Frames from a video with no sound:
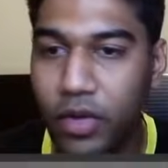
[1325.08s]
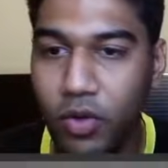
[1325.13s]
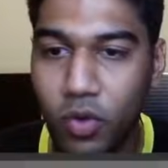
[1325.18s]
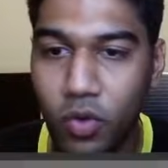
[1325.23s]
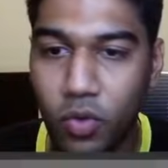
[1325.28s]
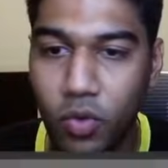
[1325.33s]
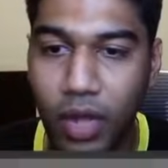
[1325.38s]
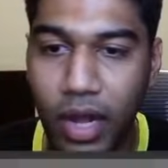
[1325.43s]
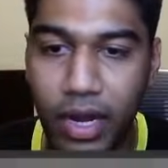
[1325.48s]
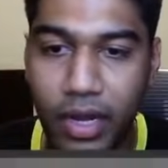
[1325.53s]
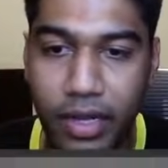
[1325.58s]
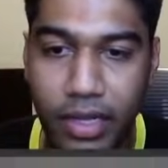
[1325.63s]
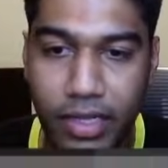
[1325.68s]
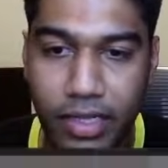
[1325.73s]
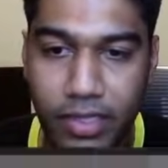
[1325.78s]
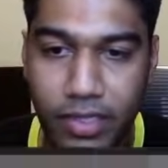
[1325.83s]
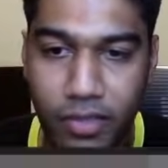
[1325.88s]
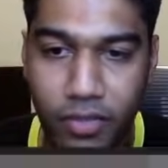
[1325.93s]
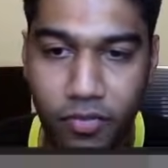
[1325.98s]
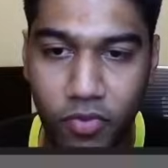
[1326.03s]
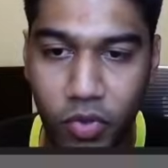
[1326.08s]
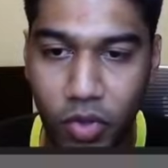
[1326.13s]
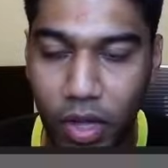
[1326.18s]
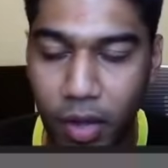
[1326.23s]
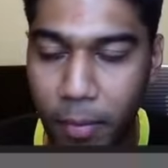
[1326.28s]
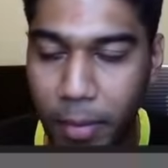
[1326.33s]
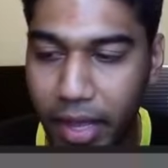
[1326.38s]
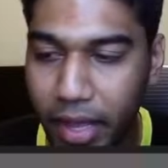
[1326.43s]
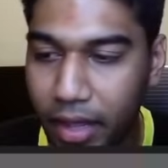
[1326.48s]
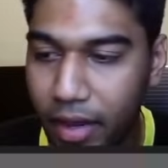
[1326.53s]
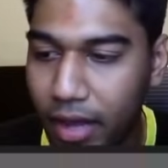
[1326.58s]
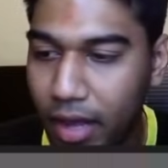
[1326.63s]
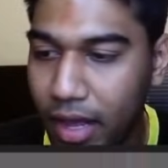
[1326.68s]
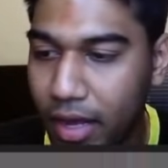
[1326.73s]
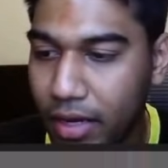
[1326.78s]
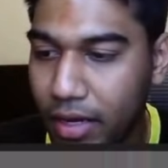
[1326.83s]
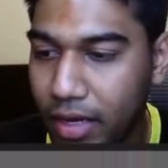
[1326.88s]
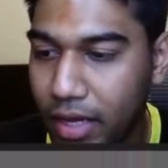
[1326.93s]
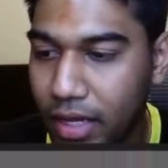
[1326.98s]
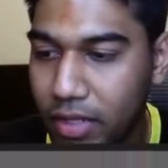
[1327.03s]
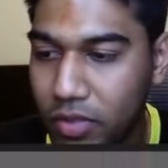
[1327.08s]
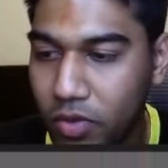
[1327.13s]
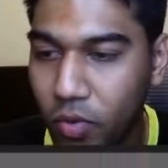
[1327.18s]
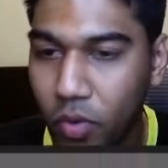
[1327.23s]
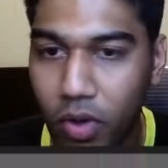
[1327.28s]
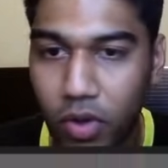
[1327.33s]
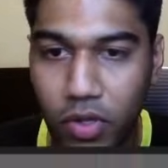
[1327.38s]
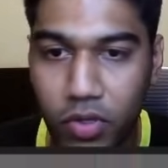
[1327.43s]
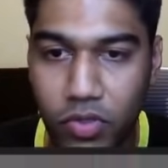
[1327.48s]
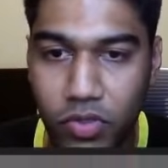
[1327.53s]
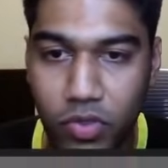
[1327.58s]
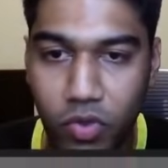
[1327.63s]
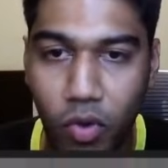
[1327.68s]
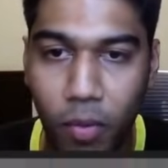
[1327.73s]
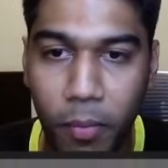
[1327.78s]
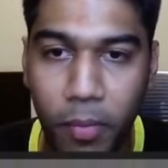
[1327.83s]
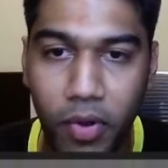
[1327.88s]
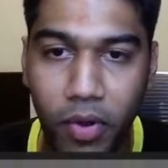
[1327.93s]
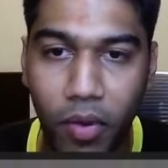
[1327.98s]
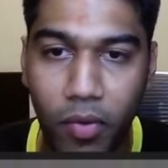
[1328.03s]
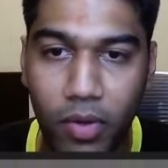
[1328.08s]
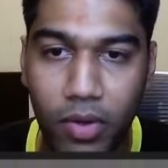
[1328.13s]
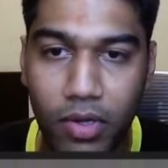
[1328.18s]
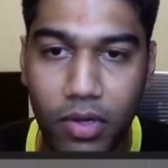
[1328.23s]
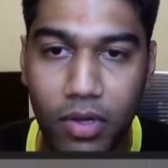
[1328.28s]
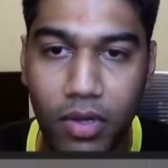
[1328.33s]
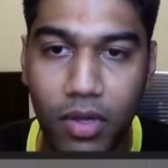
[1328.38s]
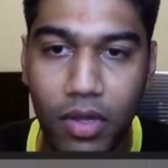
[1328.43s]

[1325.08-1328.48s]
to do that is if you come here and in case you want to use Open Router,